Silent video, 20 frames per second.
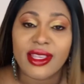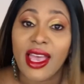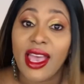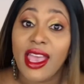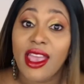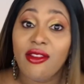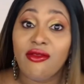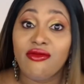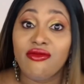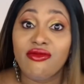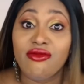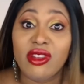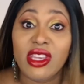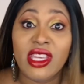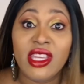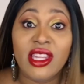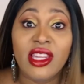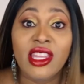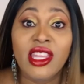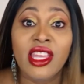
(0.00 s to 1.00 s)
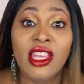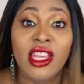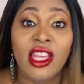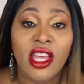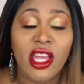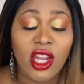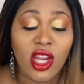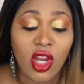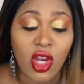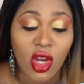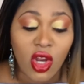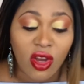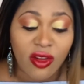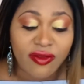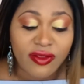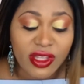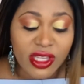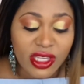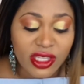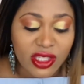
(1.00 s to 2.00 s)
I really
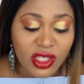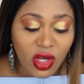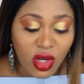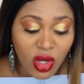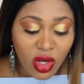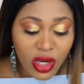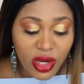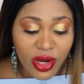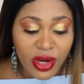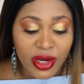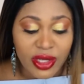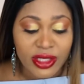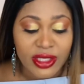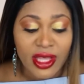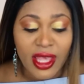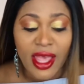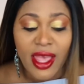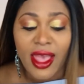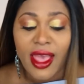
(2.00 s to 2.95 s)
love these colors.